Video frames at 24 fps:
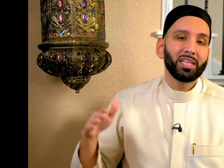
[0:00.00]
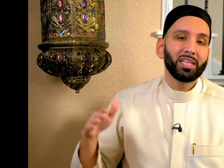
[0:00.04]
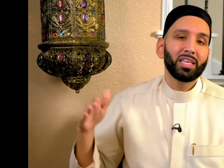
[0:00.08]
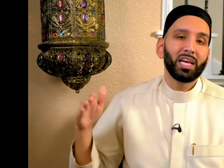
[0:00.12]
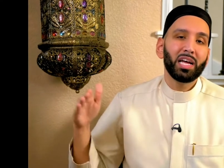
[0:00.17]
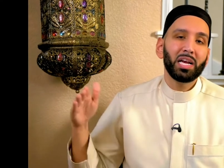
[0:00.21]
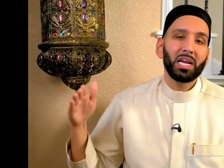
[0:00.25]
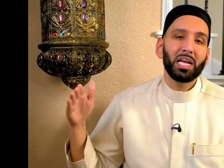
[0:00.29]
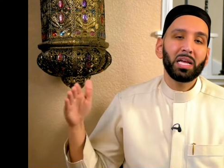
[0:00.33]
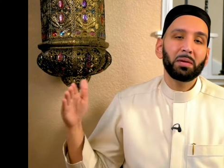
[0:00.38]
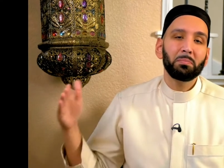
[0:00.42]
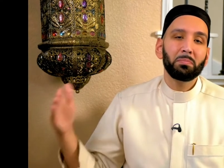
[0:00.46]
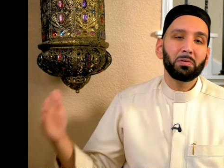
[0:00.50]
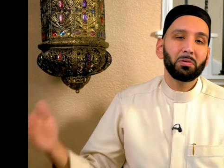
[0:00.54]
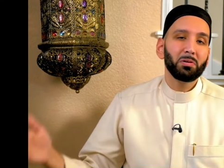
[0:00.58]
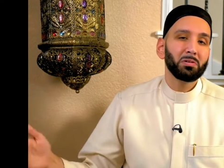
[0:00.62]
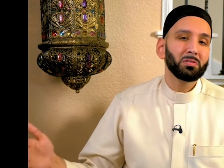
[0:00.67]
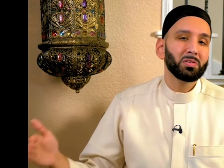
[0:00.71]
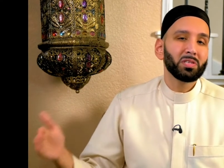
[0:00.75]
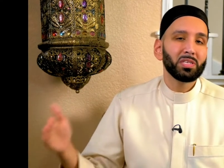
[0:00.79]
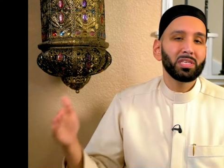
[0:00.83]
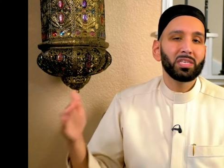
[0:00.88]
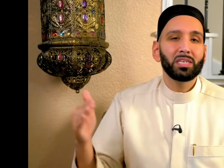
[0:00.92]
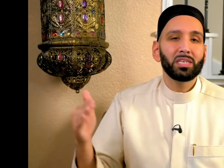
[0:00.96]
that a
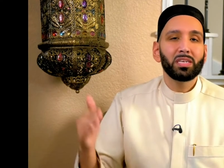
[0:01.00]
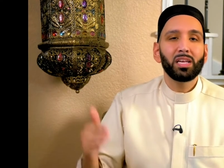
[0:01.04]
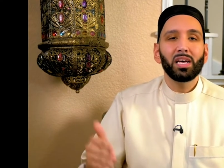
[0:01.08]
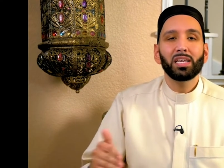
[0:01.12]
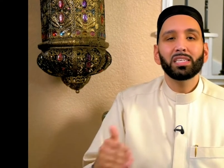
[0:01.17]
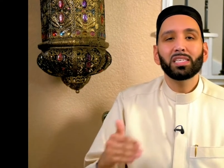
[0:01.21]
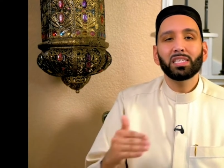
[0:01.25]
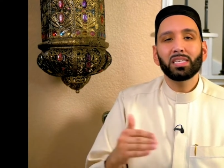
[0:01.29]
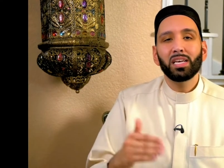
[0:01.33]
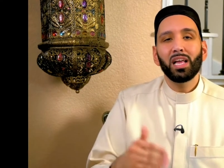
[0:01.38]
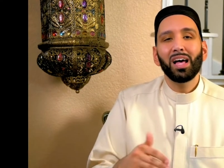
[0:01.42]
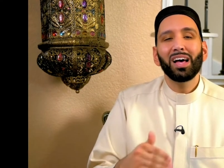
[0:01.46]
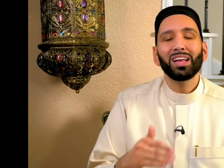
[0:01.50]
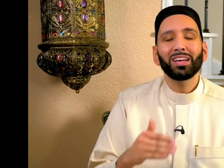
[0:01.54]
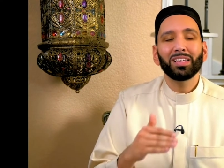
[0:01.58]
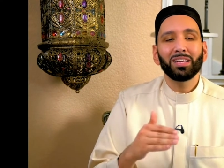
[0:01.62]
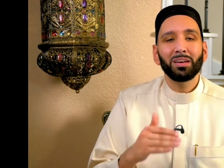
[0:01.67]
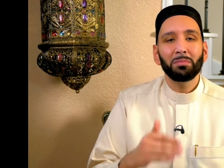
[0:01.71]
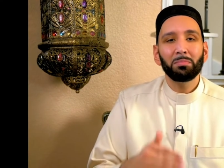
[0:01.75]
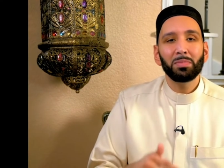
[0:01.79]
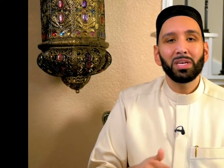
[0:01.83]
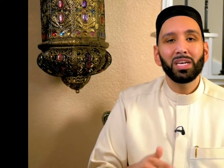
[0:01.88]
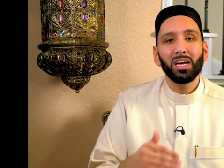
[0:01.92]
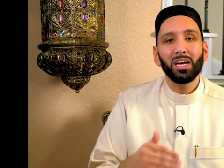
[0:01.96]
person does not
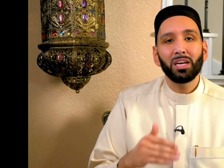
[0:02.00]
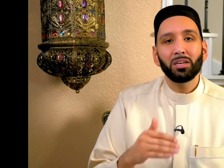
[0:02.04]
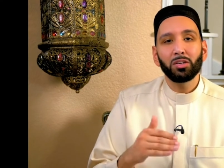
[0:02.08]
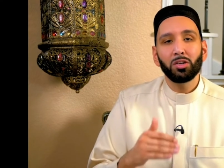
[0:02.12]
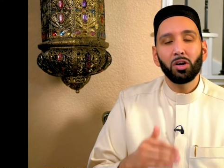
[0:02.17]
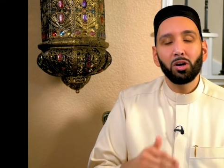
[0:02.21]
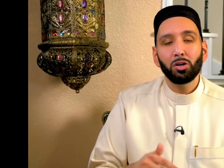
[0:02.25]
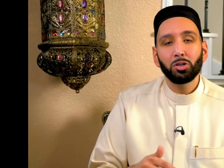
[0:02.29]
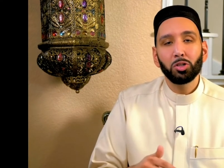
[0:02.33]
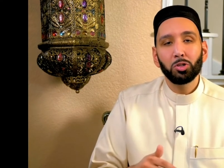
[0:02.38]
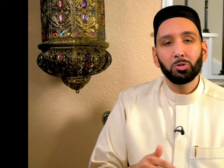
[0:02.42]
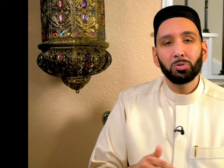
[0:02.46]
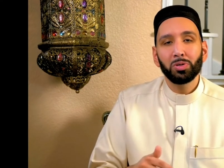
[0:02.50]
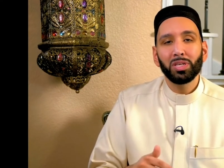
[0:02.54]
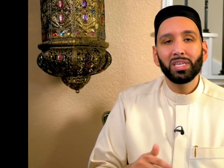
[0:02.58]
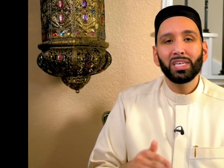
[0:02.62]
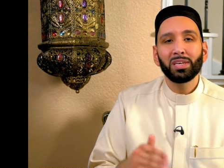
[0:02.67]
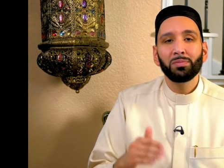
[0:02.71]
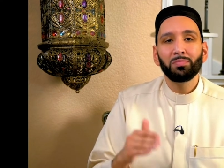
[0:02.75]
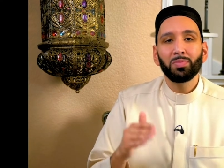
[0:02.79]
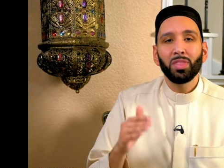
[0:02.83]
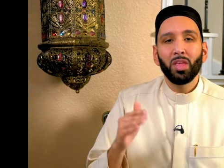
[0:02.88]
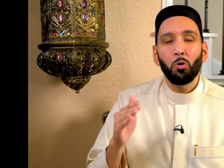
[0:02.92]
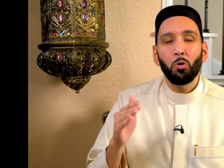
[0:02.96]
commit
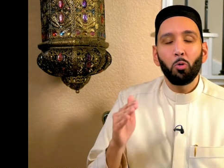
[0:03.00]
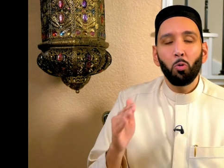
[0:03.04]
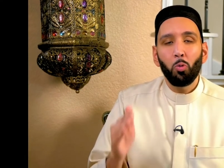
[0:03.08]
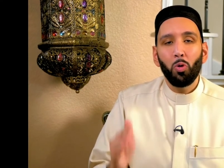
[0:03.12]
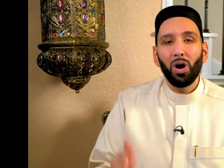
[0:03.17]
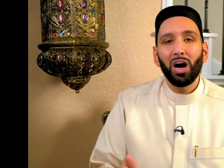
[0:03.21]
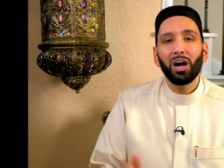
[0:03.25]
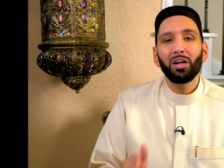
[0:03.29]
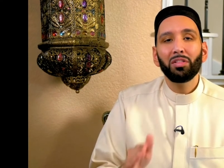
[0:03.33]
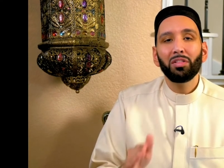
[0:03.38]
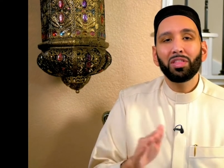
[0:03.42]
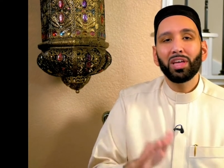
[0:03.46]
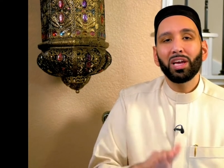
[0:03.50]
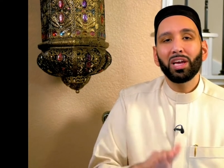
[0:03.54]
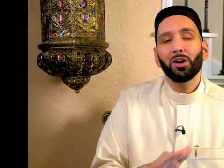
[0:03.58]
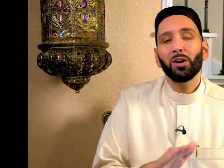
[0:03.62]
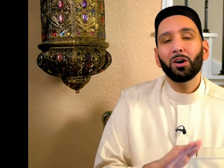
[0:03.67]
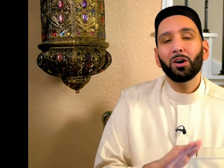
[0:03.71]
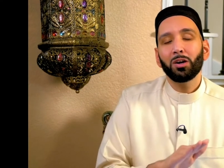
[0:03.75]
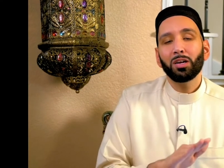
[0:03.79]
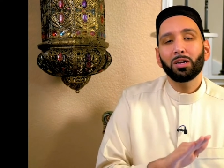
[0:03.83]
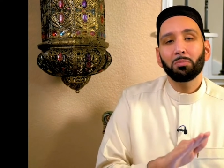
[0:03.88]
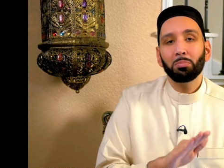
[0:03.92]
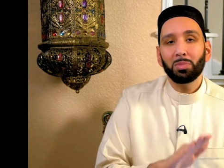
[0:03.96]
adultery while they
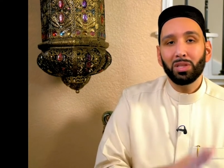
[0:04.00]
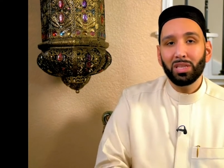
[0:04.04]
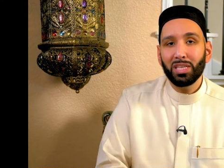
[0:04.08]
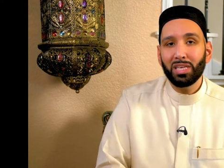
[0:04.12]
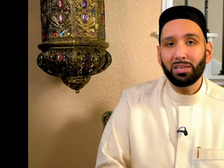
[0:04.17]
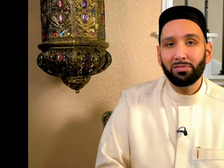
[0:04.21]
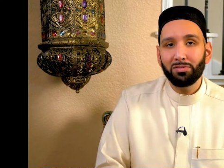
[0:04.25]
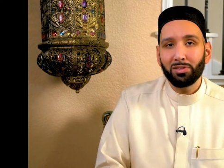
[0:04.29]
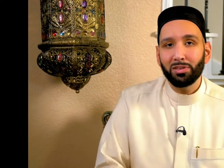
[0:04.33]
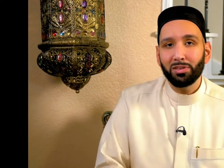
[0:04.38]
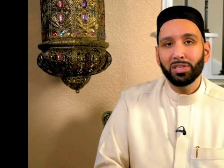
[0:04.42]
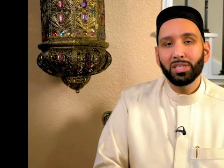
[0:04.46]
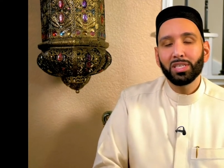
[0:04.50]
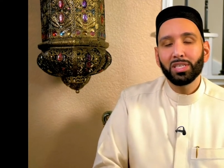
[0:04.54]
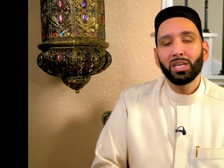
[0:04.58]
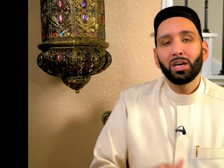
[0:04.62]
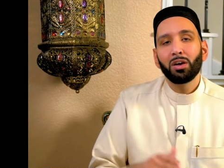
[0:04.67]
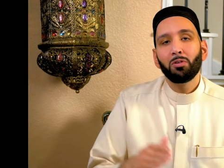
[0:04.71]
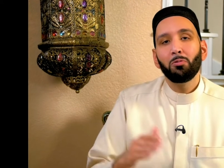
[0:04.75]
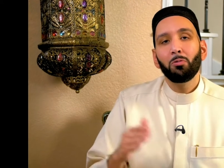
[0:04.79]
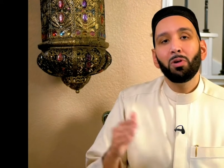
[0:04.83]
are believers.